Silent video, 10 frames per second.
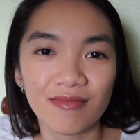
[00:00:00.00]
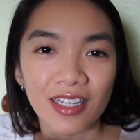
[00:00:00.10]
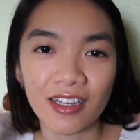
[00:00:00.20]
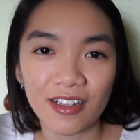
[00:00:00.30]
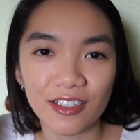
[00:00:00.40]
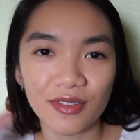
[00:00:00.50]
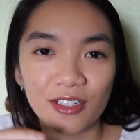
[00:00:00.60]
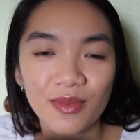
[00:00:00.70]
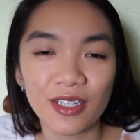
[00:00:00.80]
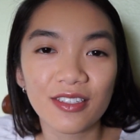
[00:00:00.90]
English,
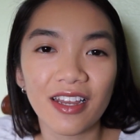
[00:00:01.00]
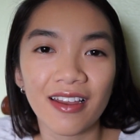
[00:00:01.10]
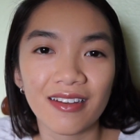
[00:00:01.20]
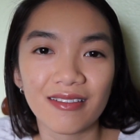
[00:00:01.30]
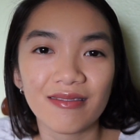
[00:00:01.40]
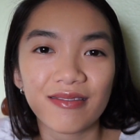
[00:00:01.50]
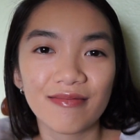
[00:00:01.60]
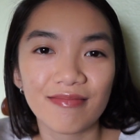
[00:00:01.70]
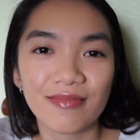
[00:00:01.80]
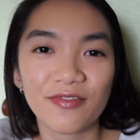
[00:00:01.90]
Vietnamese, and
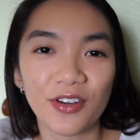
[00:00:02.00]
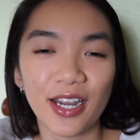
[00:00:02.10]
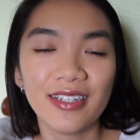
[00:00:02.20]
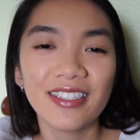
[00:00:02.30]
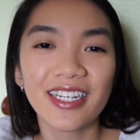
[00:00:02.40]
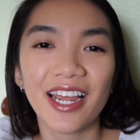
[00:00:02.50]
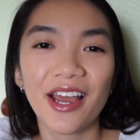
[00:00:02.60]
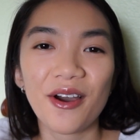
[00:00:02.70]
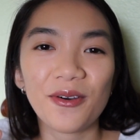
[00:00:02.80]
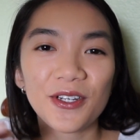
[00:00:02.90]
French,
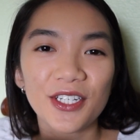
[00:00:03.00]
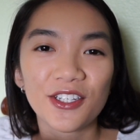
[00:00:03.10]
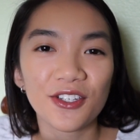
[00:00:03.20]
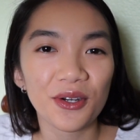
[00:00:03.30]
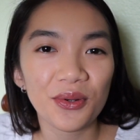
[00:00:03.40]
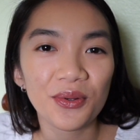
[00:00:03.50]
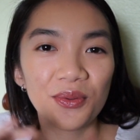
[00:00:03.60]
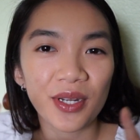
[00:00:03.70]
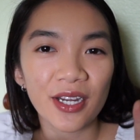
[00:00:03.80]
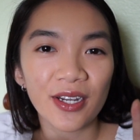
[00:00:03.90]
which is so
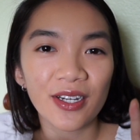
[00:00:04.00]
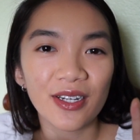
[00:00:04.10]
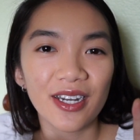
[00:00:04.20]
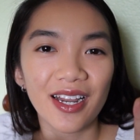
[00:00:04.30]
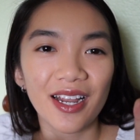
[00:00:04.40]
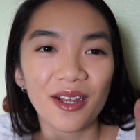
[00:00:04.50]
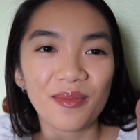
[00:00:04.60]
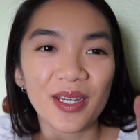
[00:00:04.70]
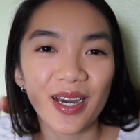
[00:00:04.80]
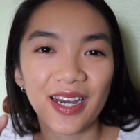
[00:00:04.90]
weird
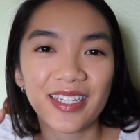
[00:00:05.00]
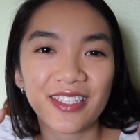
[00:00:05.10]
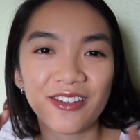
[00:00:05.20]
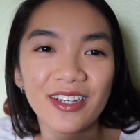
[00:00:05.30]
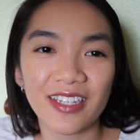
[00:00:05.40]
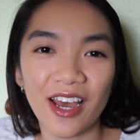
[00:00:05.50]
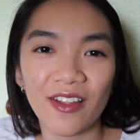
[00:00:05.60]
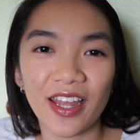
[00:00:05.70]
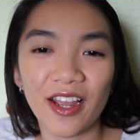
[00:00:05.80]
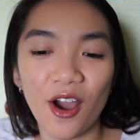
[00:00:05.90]
because you could tell
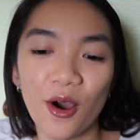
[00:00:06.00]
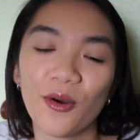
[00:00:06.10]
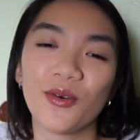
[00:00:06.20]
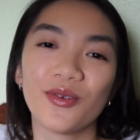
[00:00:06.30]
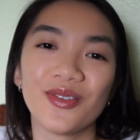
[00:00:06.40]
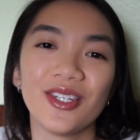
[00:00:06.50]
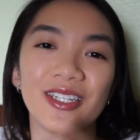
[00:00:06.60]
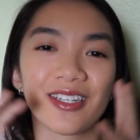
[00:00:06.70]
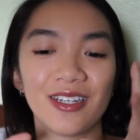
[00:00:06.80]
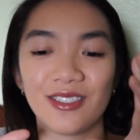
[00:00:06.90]
like, oh, it's
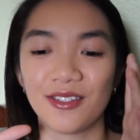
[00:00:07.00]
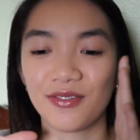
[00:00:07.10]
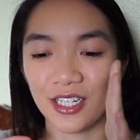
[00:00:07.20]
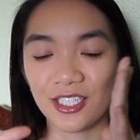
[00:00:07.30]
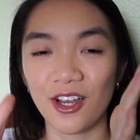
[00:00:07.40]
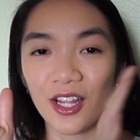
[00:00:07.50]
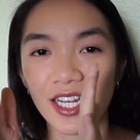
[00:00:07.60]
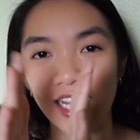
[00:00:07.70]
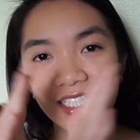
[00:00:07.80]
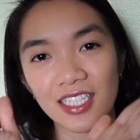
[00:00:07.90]
because the French
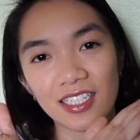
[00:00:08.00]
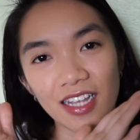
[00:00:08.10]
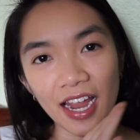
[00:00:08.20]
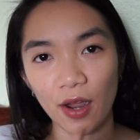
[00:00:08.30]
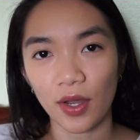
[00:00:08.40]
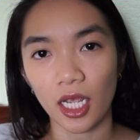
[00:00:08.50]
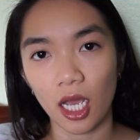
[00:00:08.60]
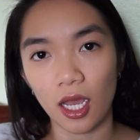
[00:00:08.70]
colonized this area.